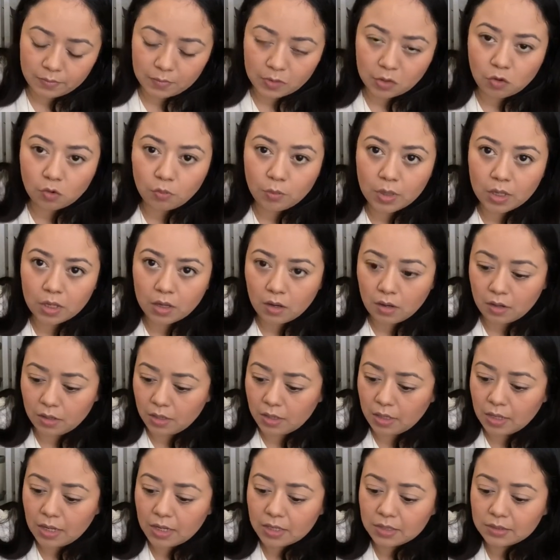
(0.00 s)
Oh Oh my god,
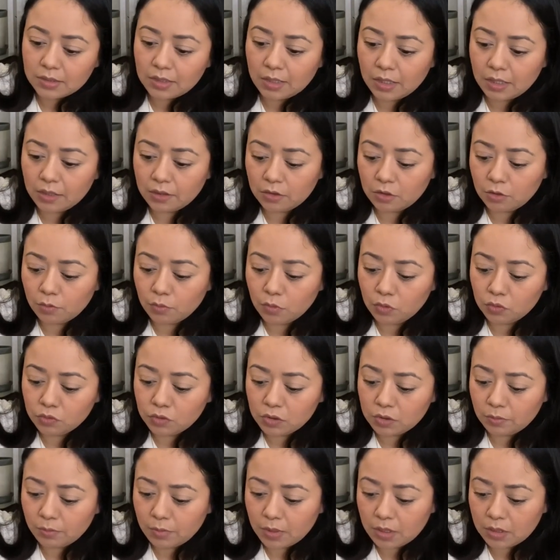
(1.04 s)
it has like the most
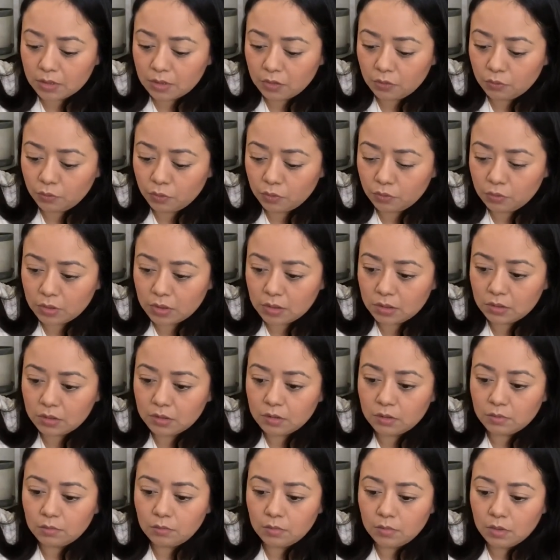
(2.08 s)
amazing root
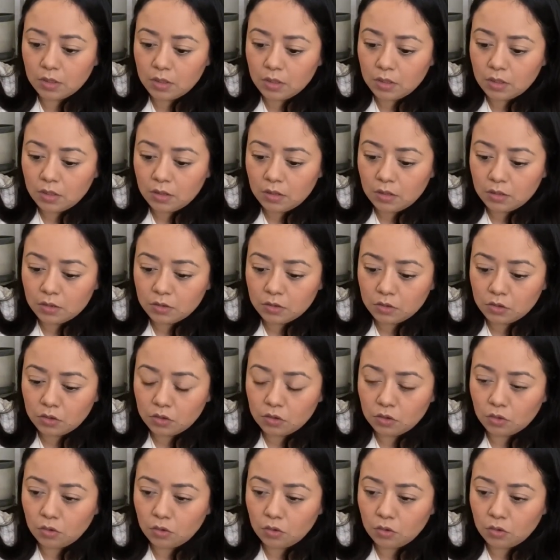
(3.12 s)
system. So